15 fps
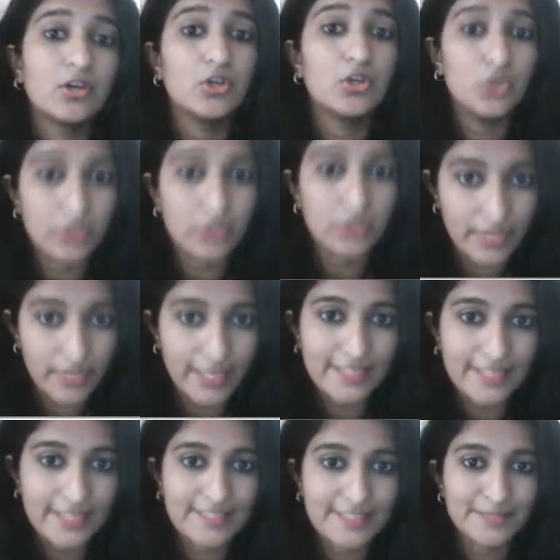
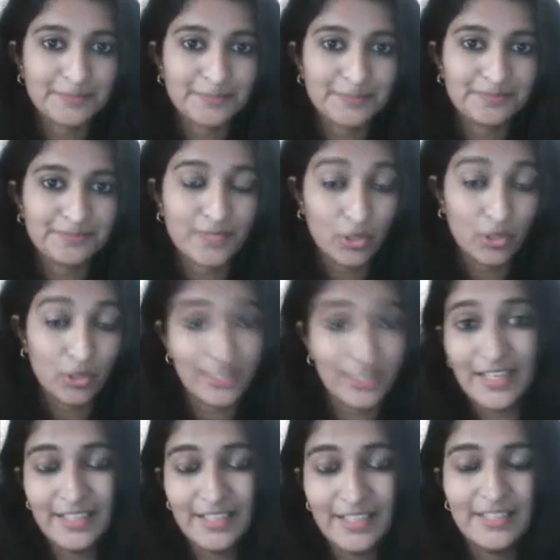nutrients.
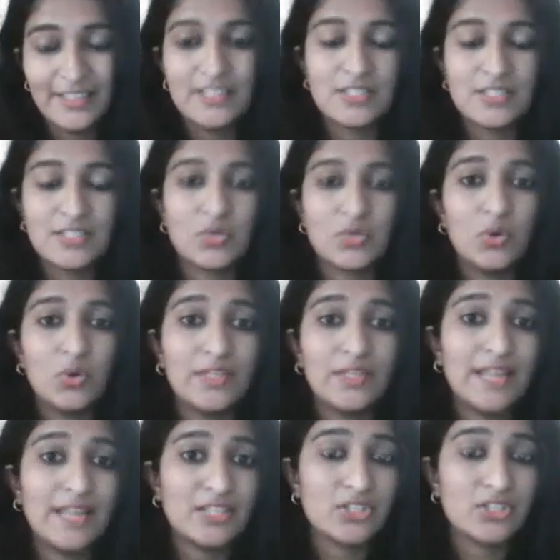Okay, so the
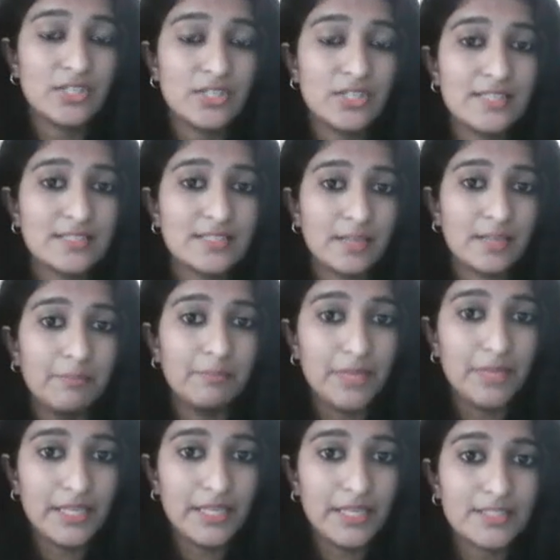digestion is
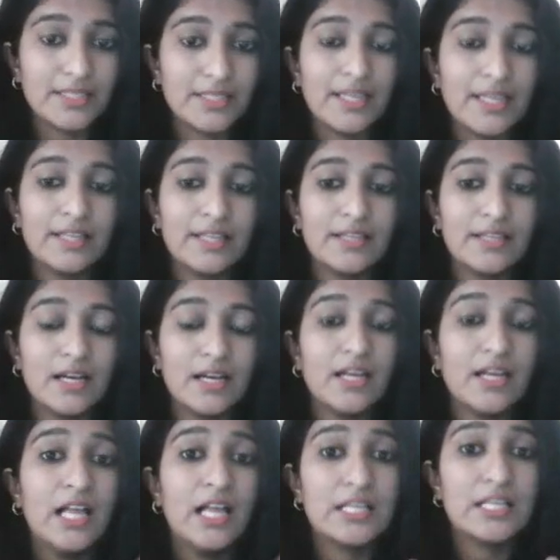complete in the
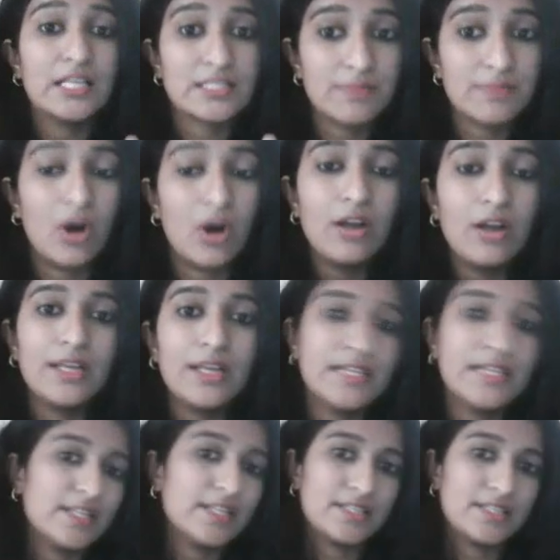small
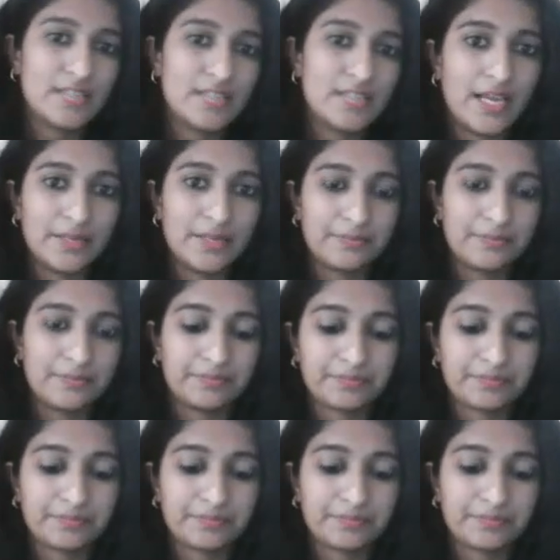intestine.